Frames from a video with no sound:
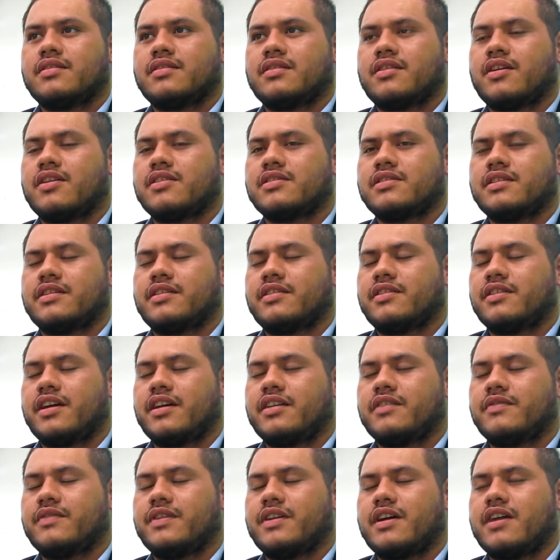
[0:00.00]
that are
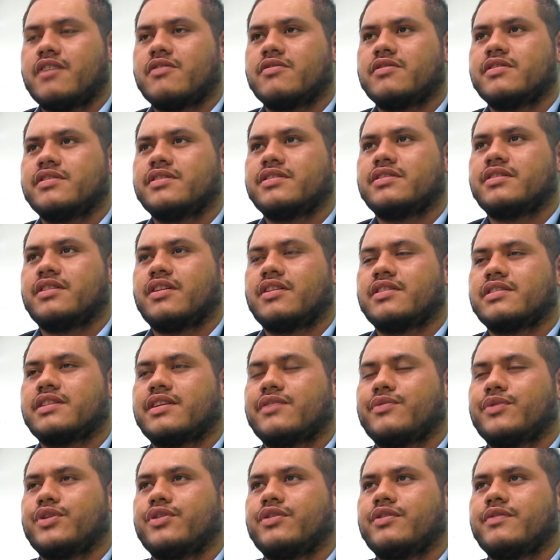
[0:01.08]
not even ours, laws
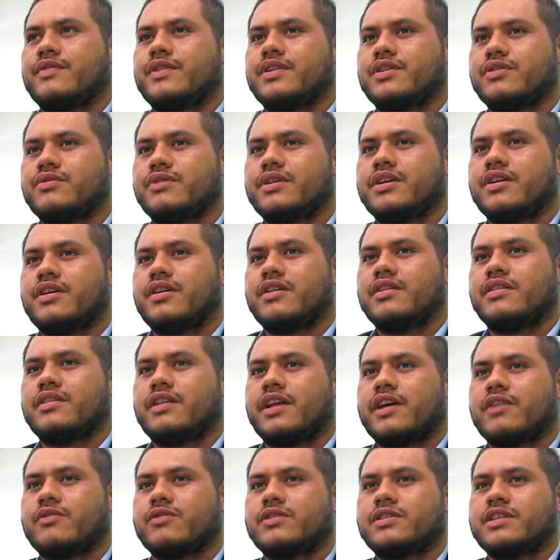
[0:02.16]
that we don't even agree on,
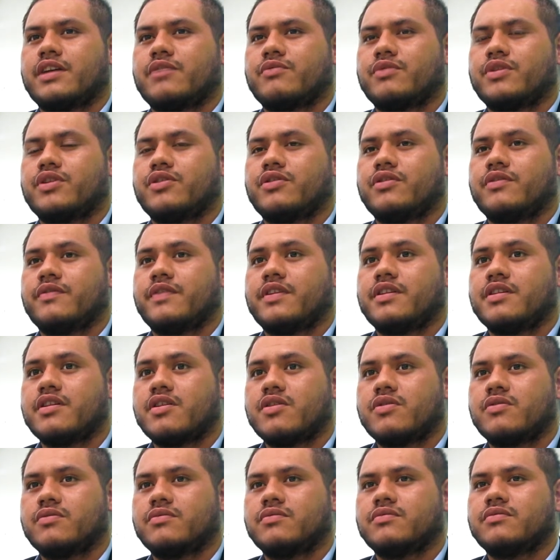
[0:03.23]
language that we don't even
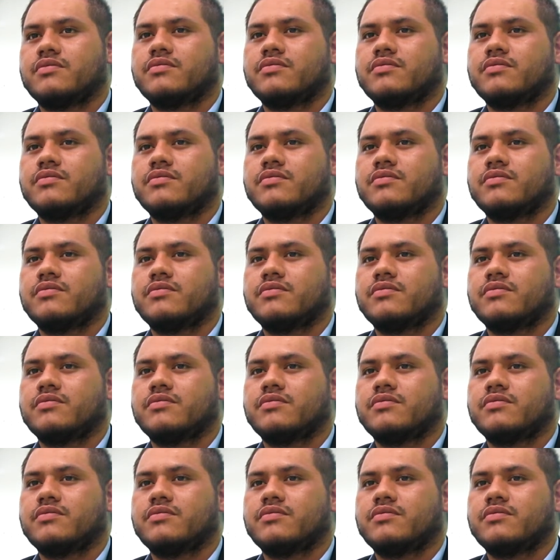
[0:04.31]
know.